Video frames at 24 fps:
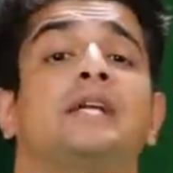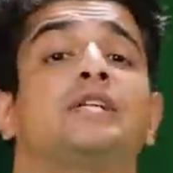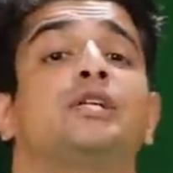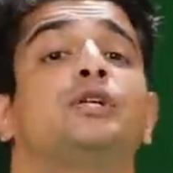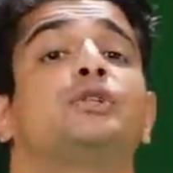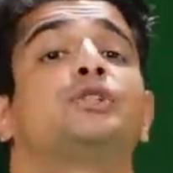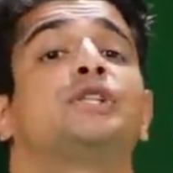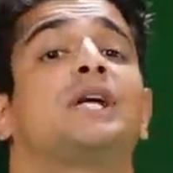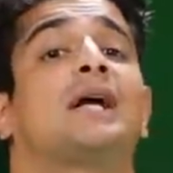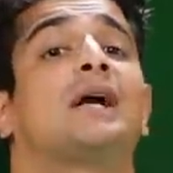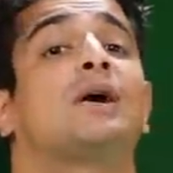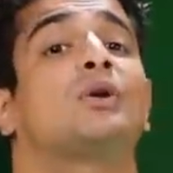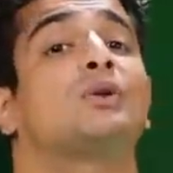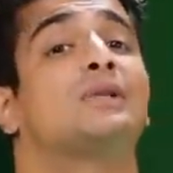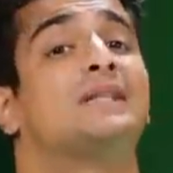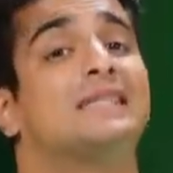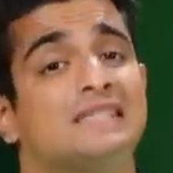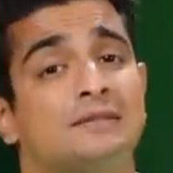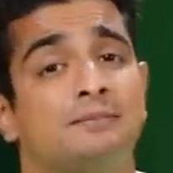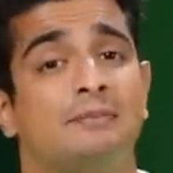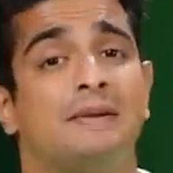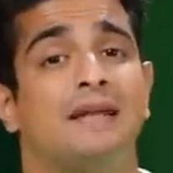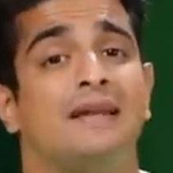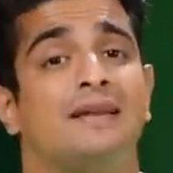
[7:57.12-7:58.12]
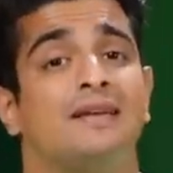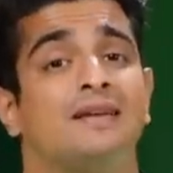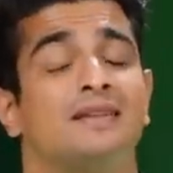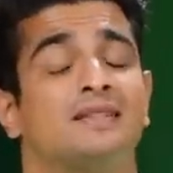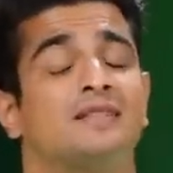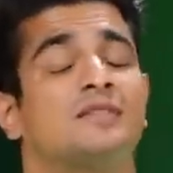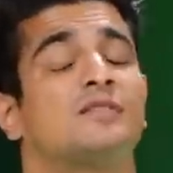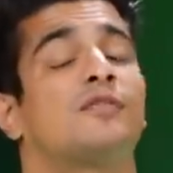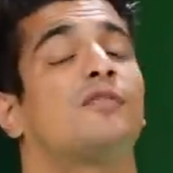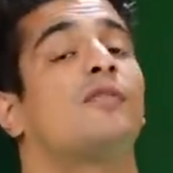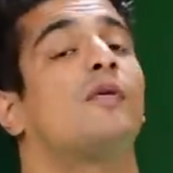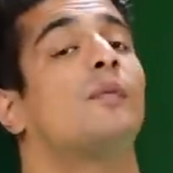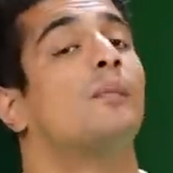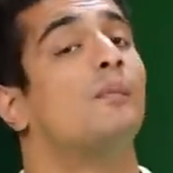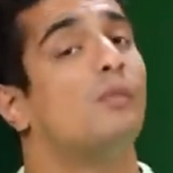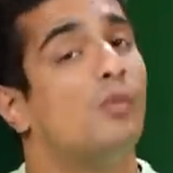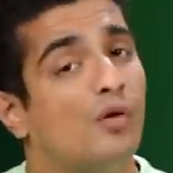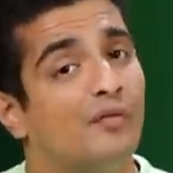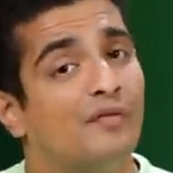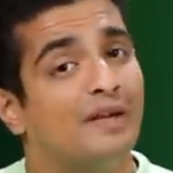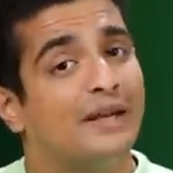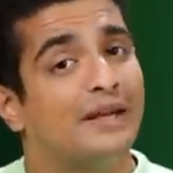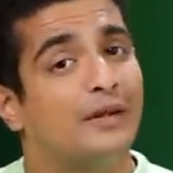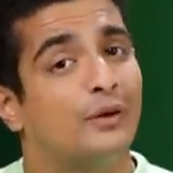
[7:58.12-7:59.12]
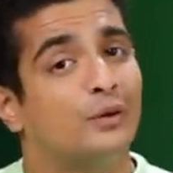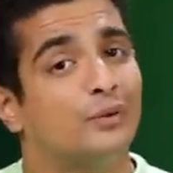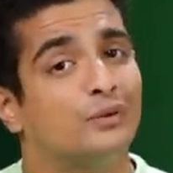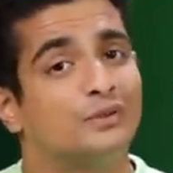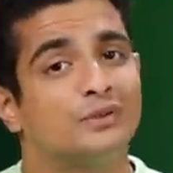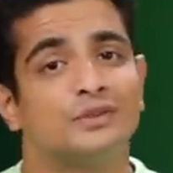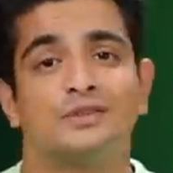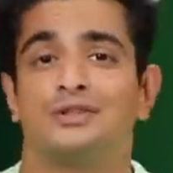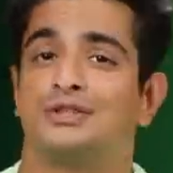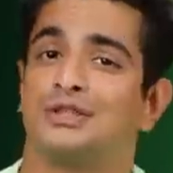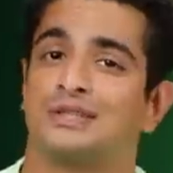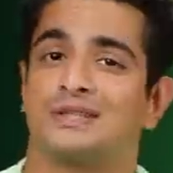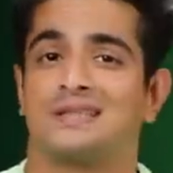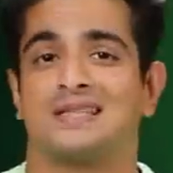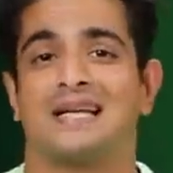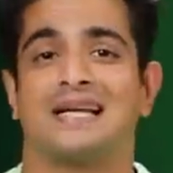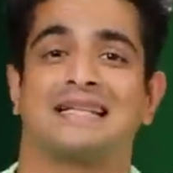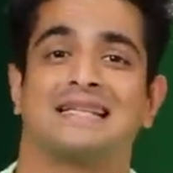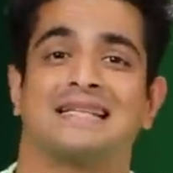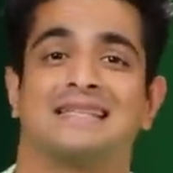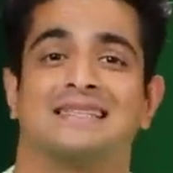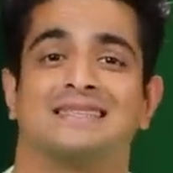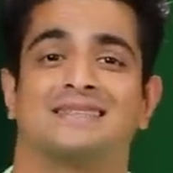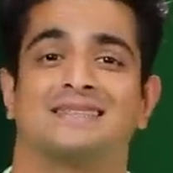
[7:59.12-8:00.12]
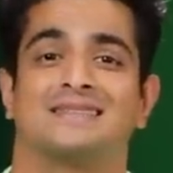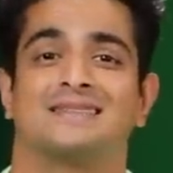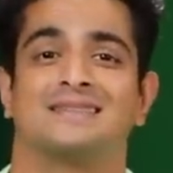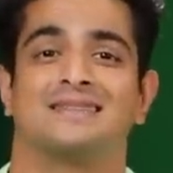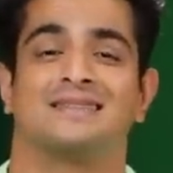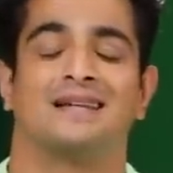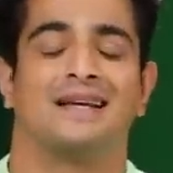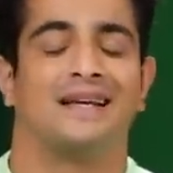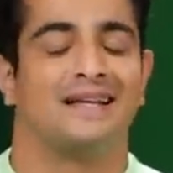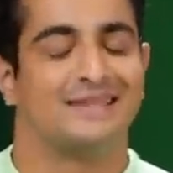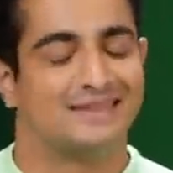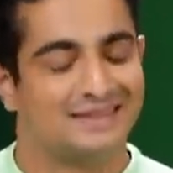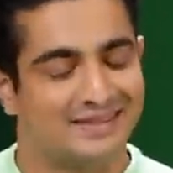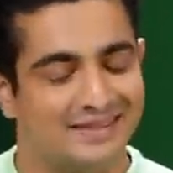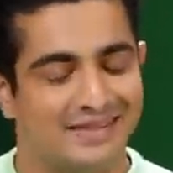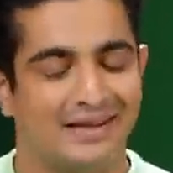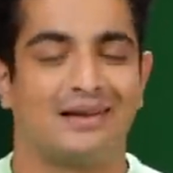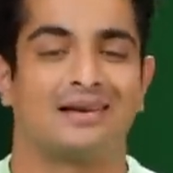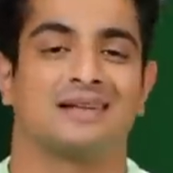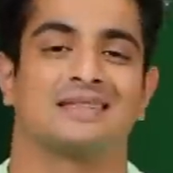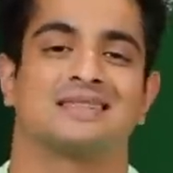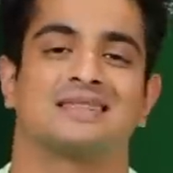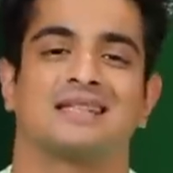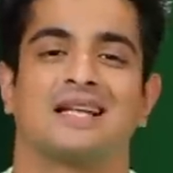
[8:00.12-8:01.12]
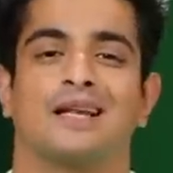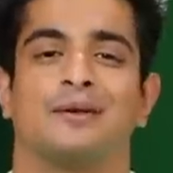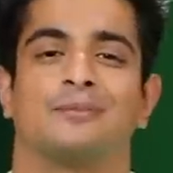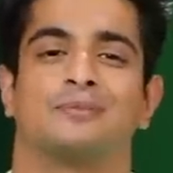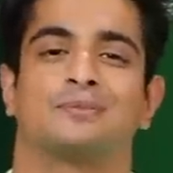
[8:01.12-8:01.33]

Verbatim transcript: make sure you check out this playlist for more videos just like this. It's the TRS